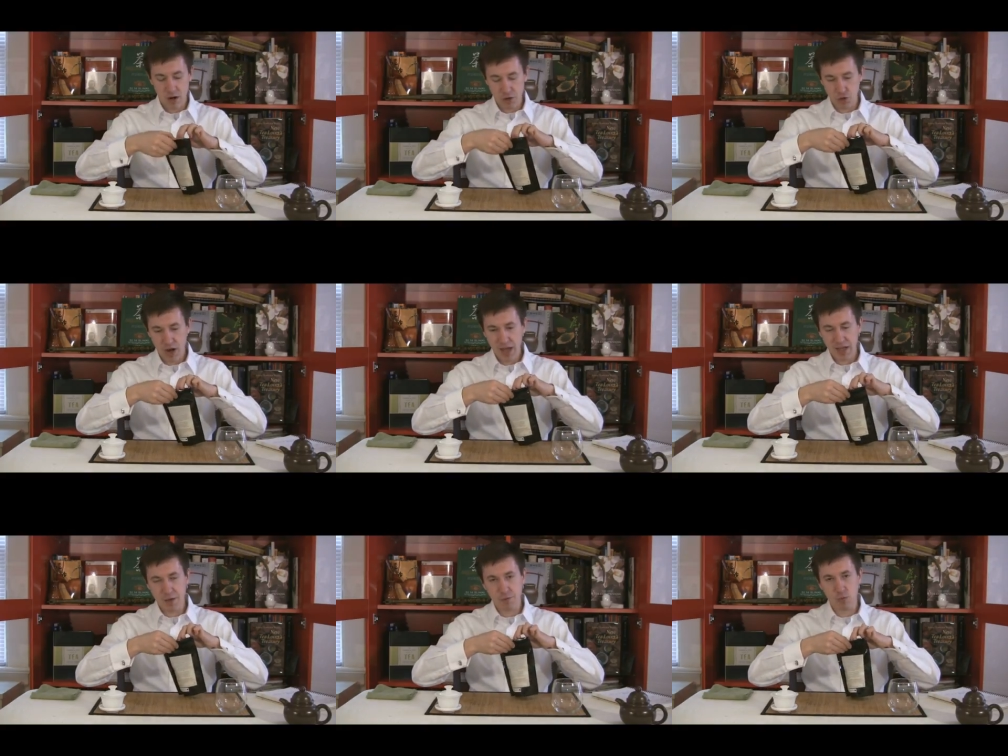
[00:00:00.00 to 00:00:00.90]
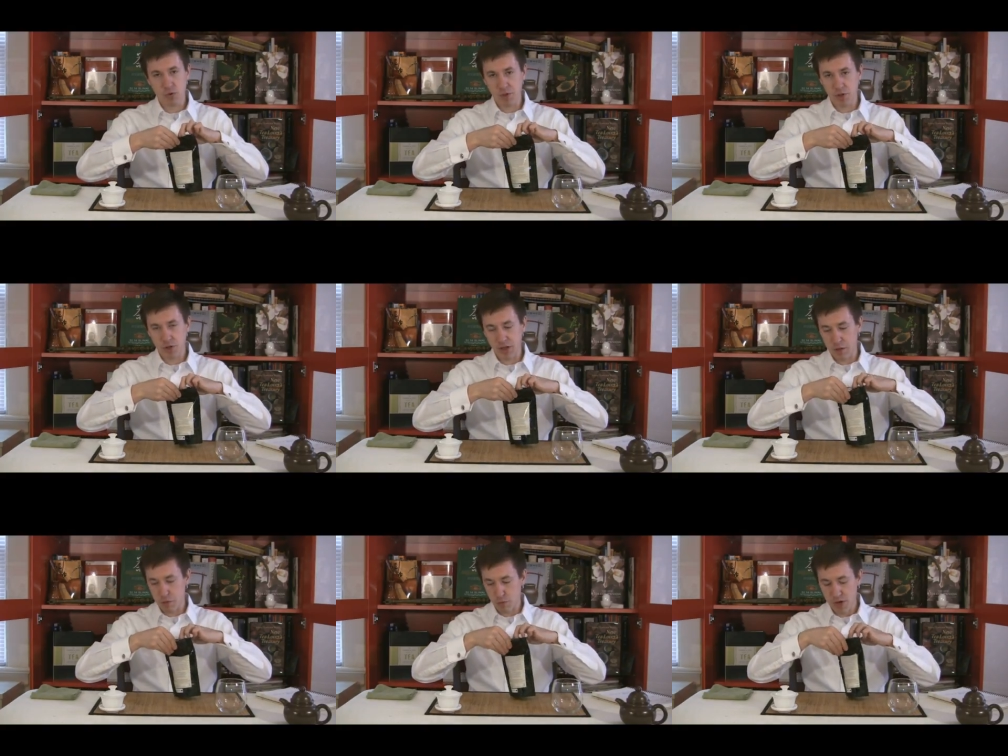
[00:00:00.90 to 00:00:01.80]
Our dry leaf, we're going to be looking
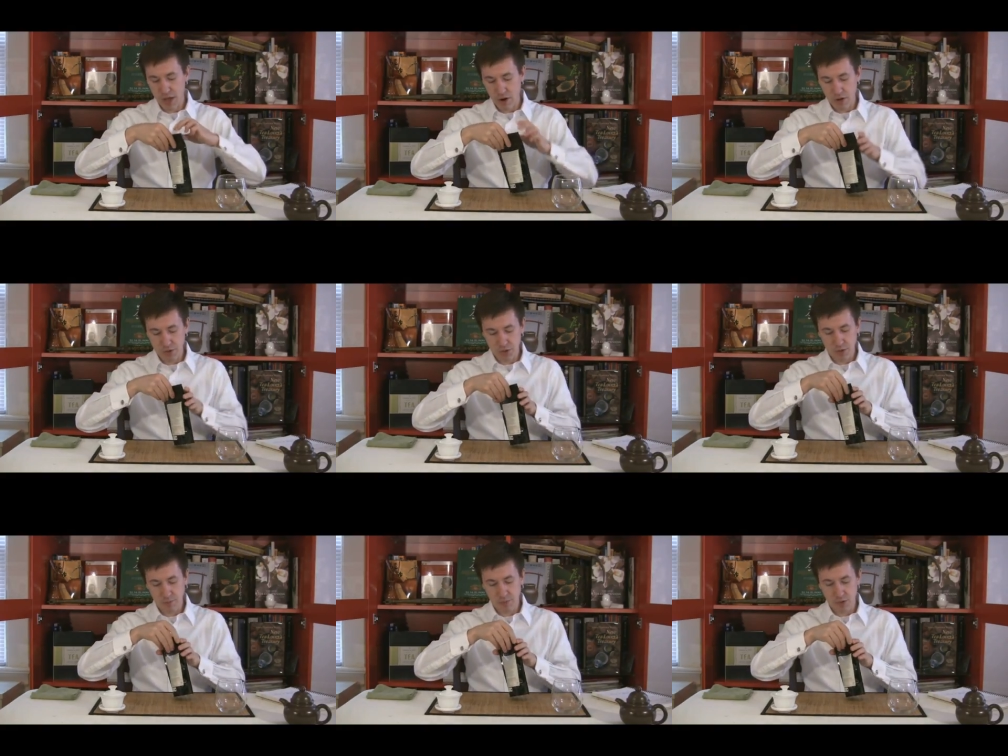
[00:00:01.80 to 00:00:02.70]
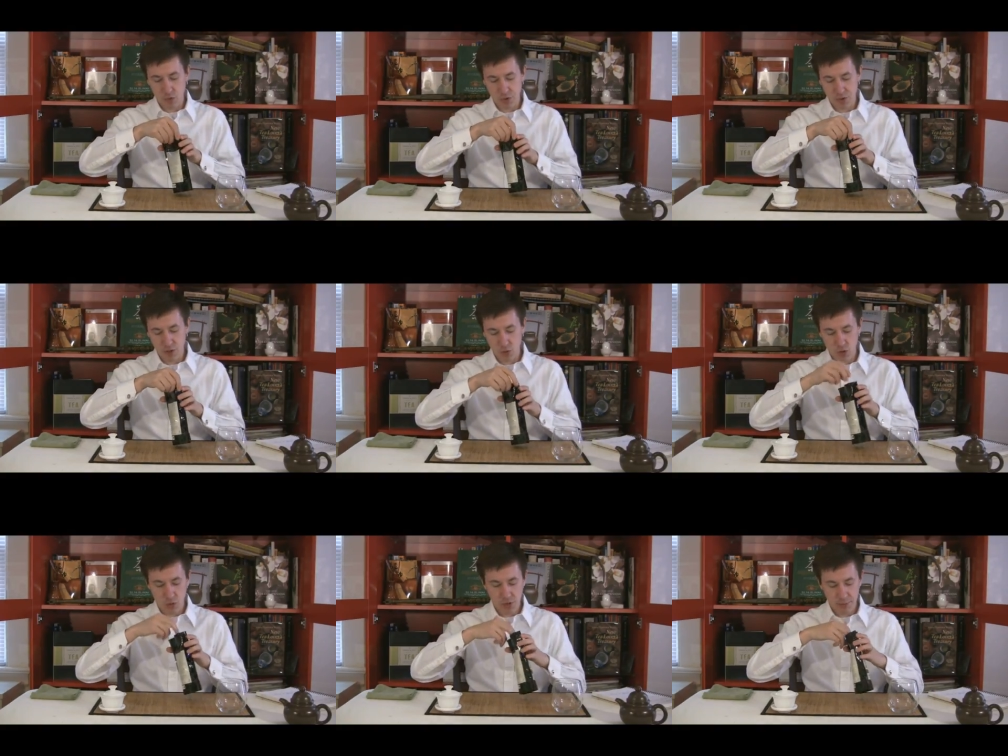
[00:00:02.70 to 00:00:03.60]
at three areas. Of course, the
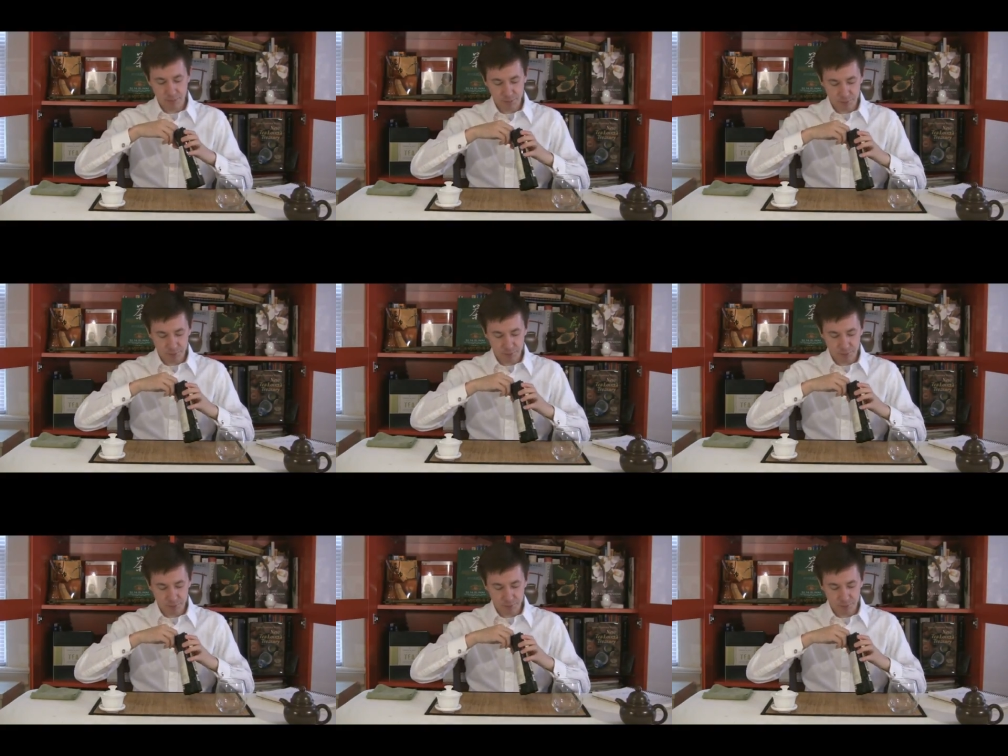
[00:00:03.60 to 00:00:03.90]
aroma